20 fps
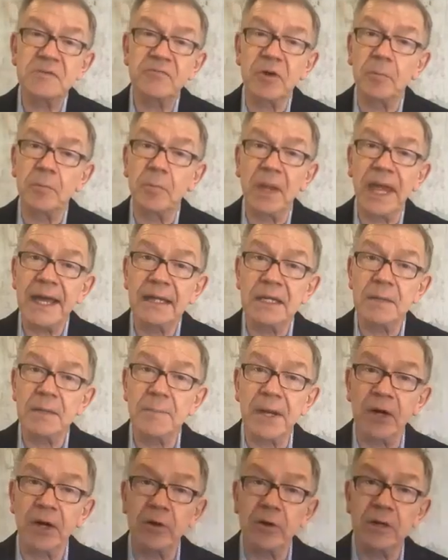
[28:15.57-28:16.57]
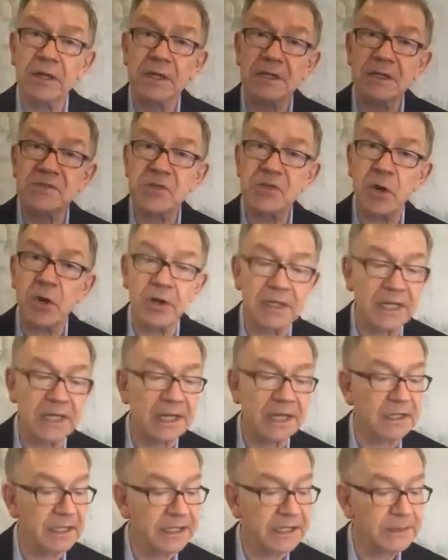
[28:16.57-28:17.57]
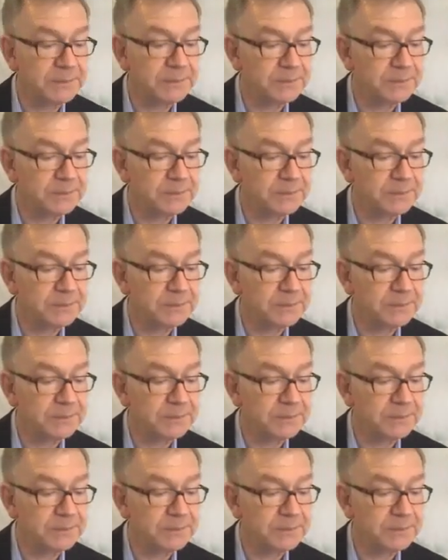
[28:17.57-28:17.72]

for Black Americans are deadly.